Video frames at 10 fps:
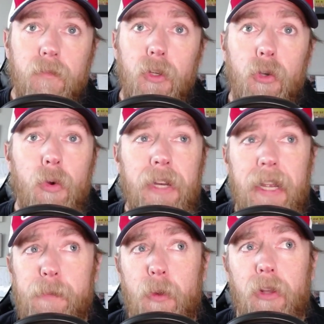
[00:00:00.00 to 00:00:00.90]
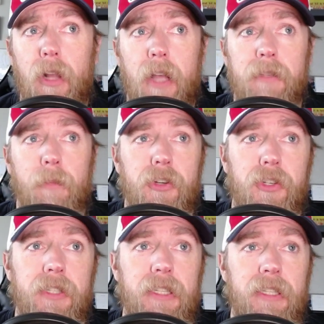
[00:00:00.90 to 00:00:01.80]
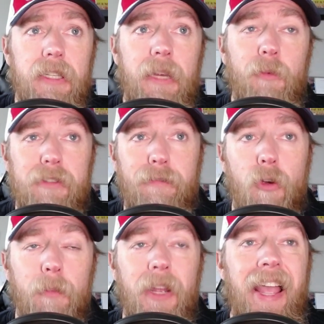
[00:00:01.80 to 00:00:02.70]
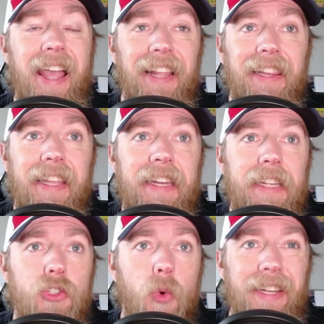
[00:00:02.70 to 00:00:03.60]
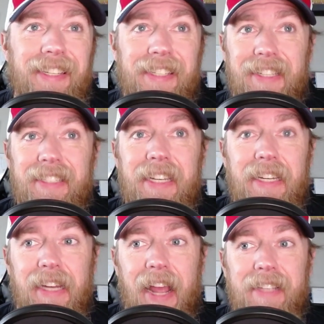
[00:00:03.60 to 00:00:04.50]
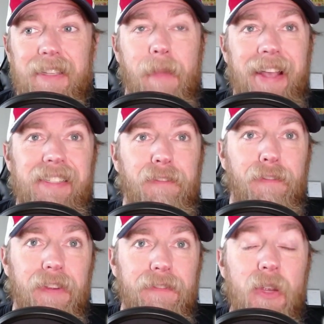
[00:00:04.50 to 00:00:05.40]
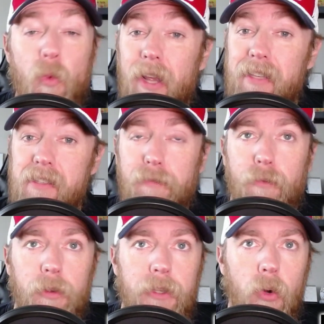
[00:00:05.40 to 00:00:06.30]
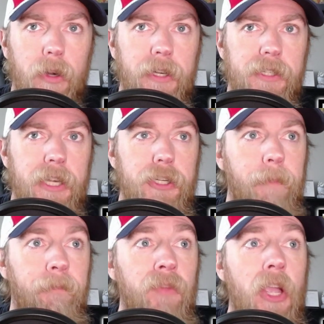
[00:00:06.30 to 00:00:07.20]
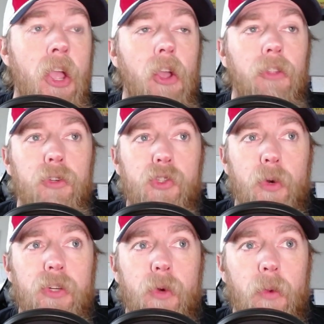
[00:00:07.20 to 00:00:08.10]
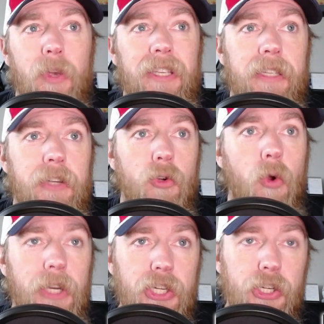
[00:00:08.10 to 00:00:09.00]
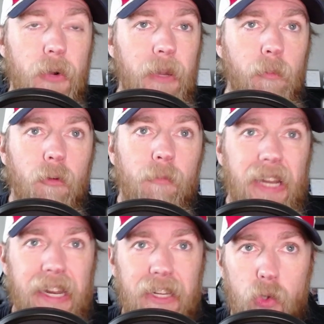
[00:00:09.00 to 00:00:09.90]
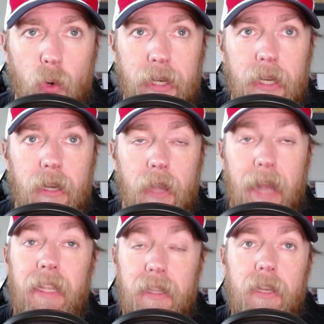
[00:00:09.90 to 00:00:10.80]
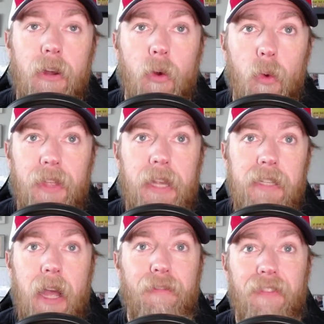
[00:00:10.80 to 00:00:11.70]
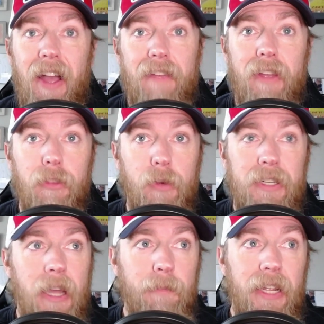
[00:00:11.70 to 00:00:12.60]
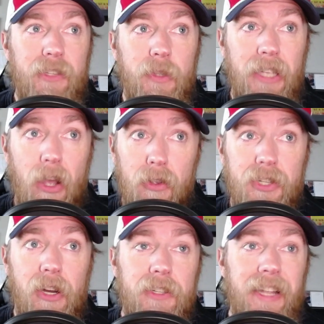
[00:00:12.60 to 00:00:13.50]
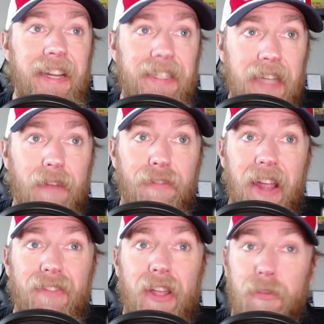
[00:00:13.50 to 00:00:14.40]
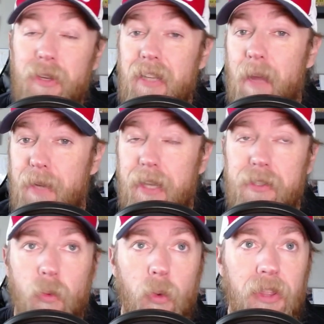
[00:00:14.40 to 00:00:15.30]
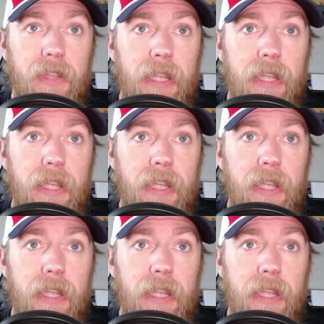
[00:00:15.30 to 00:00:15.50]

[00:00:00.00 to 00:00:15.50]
Courtney has been with Clausen Marshall since the team was formed late in 2016 and has amassed 50 wins for the organization. Through his 2020 wing schedule, Courtney showed improvement ending the year with a top five and three top tens with the All-Stars and a top five and three top tens with the